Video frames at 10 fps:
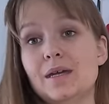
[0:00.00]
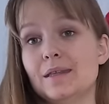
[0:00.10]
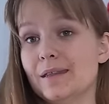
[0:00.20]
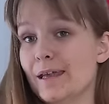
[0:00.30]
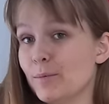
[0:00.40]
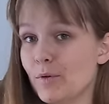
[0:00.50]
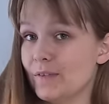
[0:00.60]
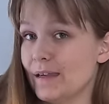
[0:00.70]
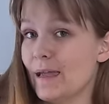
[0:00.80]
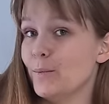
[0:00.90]
the name of
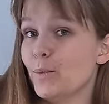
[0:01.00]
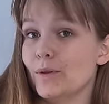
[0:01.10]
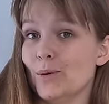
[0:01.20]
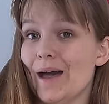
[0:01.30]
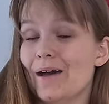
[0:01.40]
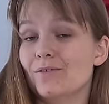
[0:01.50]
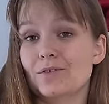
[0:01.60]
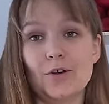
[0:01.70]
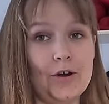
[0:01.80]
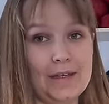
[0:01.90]
the game when you have
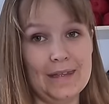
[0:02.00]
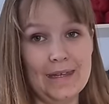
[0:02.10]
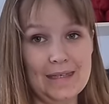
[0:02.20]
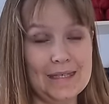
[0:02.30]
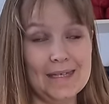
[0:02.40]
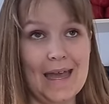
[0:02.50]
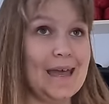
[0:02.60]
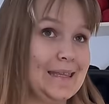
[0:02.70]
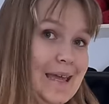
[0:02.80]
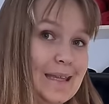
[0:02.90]
dark knits
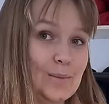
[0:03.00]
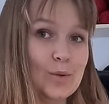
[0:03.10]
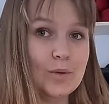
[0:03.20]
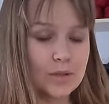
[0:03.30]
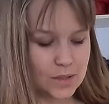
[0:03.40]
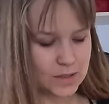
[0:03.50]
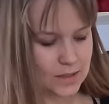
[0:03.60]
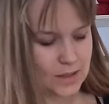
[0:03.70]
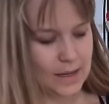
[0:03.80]
and animals.